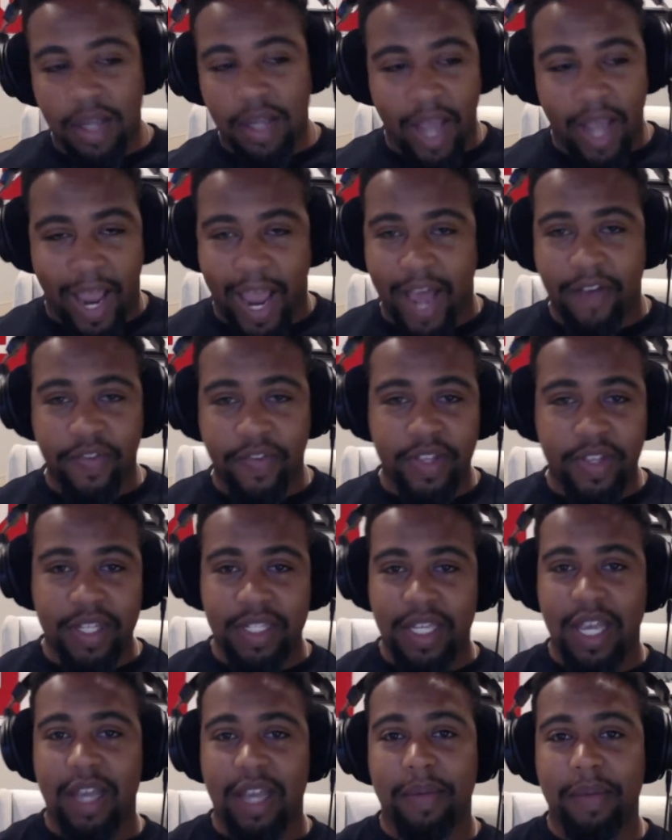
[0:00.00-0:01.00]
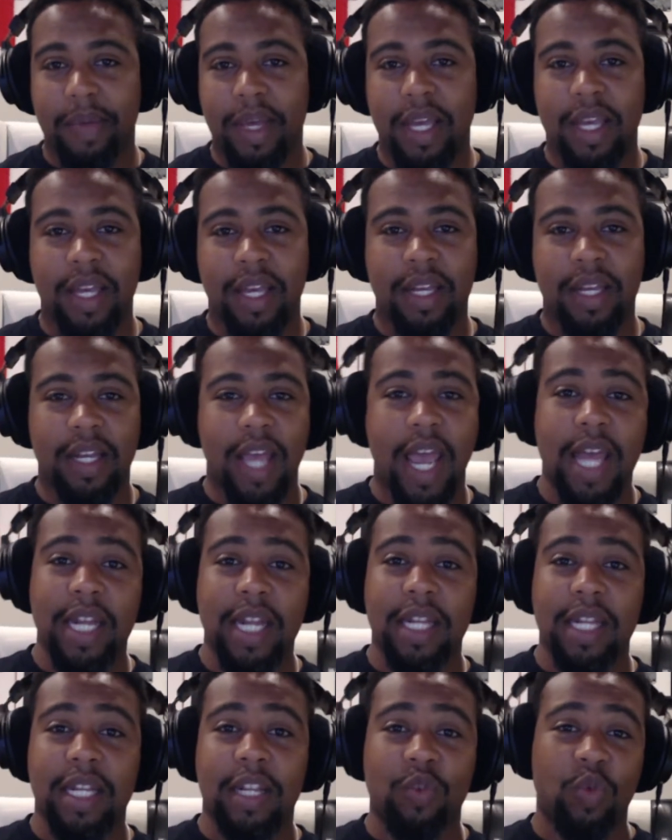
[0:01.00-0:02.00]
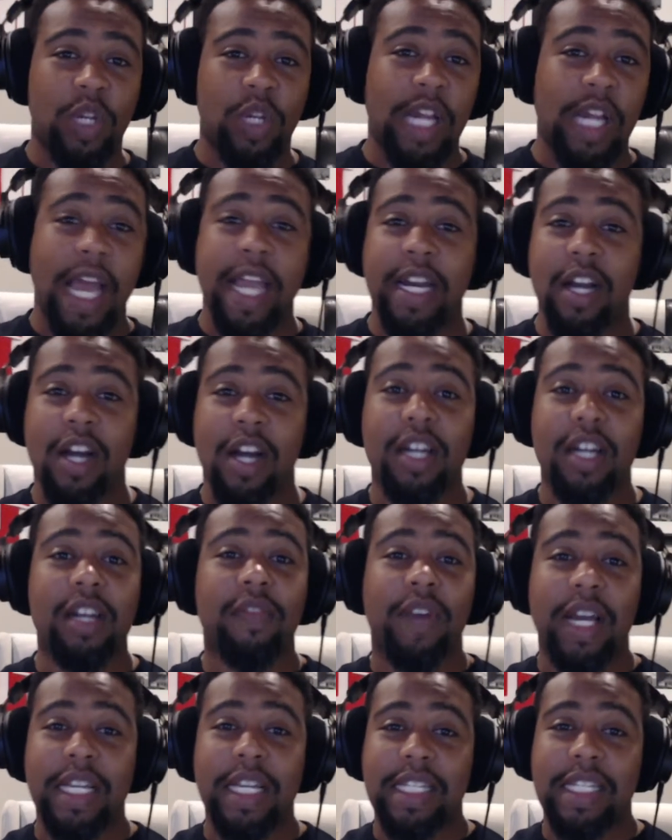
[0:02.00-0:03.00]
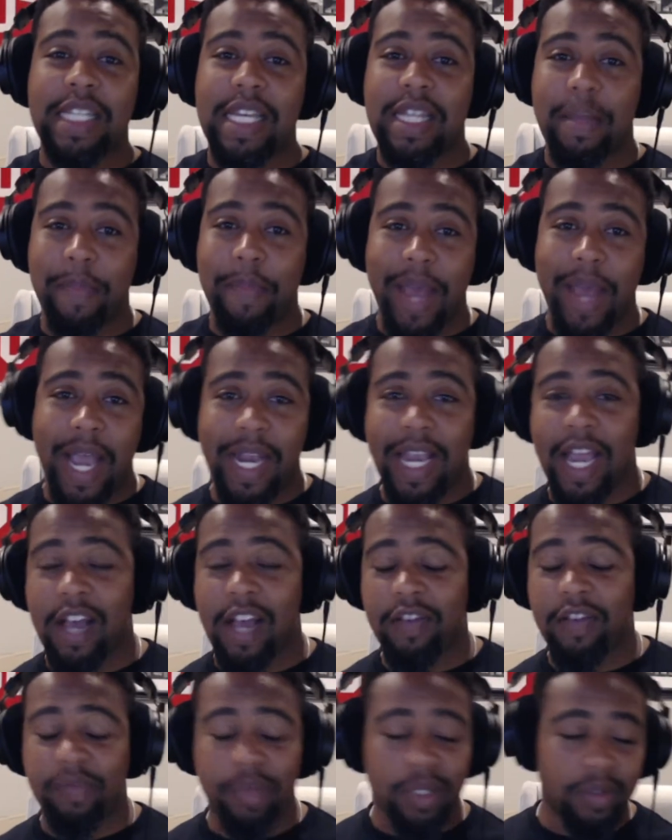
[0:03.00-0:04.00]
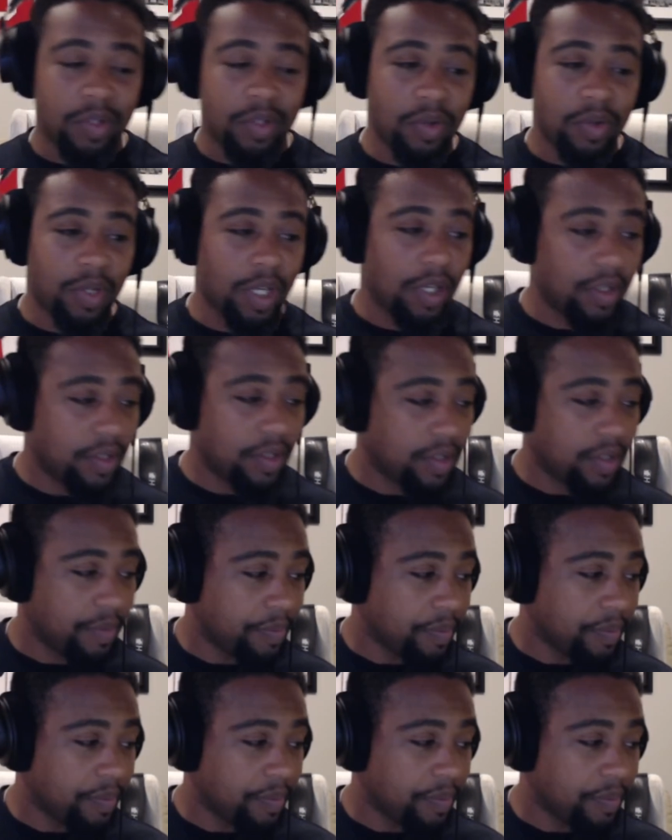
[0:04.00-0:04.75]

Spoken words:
half of this campaign and light on advice in the back half, but who knows?